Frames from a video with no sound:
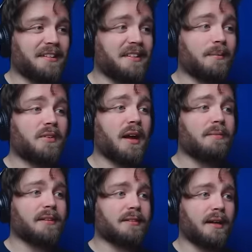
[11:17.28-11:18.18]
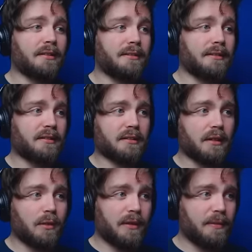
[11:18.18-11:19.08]
Sometimes excitingness
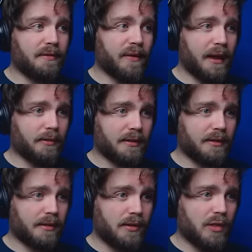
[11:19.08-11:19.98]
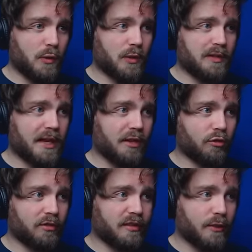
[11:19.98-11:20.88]
can only be found in new and
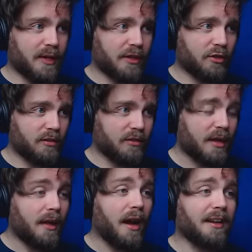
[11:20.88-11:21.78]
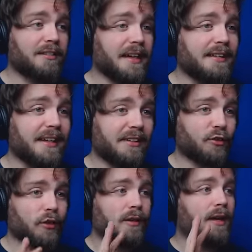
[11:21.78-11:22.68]
dangerous locations. I say
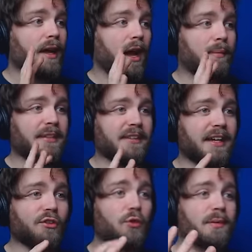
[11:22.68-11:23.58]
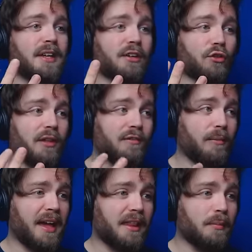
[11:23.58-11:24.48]
danger, I mean danger potentially
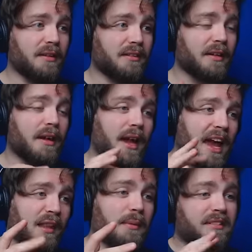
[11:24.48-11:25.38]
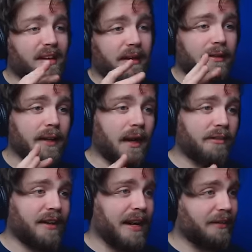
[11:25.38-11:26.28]
from elements. Elements I can
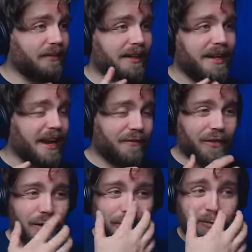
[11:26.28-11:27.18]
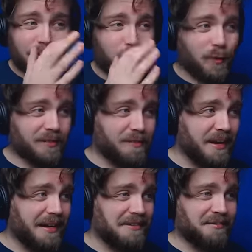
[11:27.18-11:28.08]
kind of handle. If there are lots of wolves and
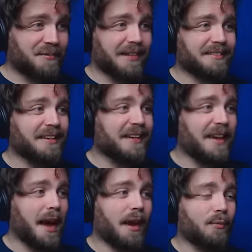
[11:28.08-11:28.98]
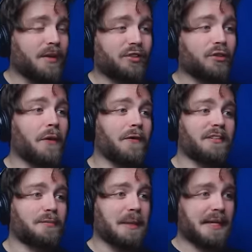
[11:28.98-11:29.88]
bears and things, I wish not
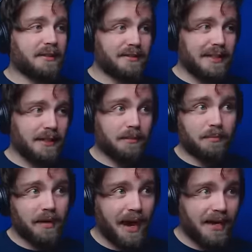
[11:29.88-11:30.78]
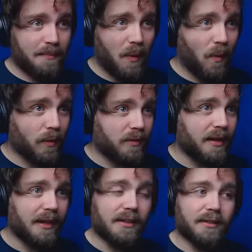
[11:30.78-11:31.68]
see them anymore.
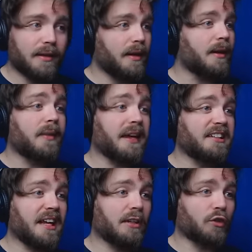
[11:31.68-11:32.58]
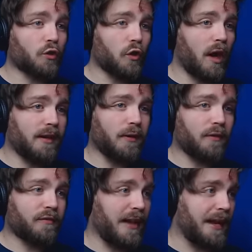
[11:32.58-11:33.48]
They danger I
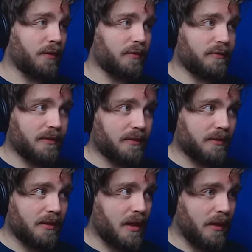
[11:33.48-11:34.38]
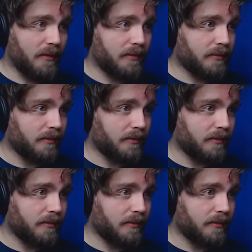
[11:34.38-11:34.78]
not fan of none.